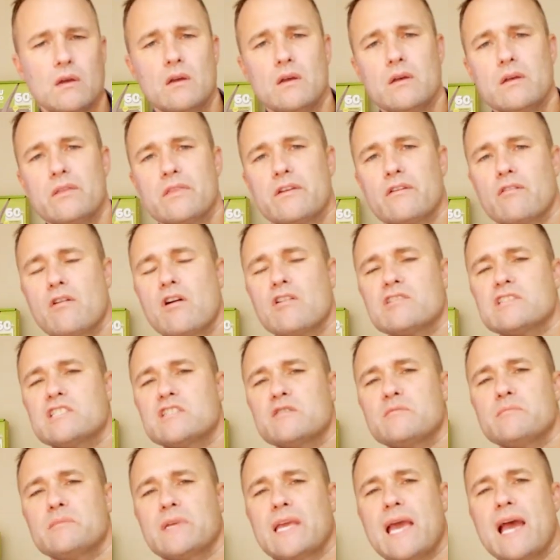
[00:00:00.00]
There are some
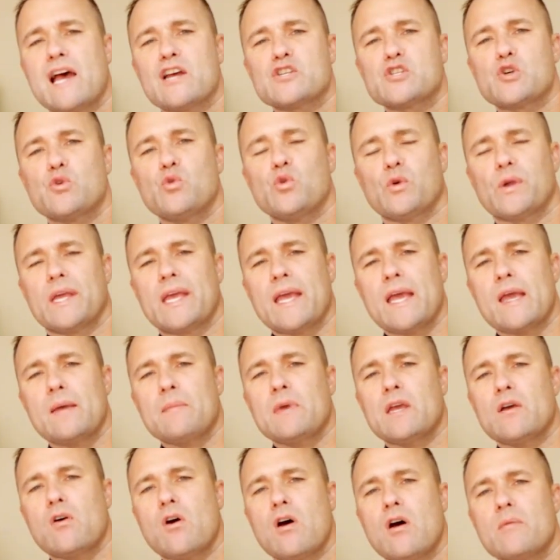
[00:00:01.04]
casual gaming
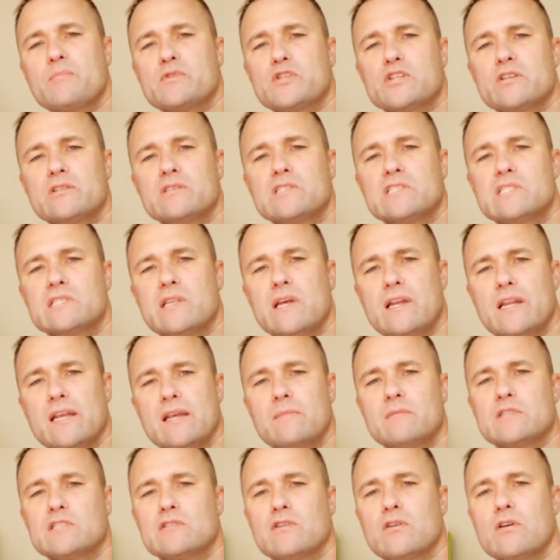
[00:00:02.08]
options that
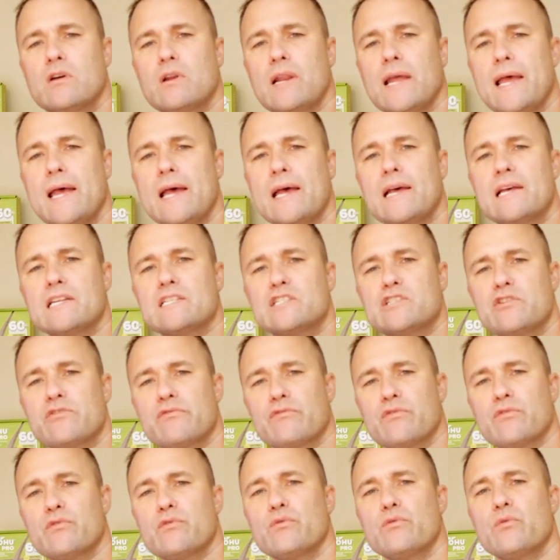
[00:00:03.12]
Amazon has through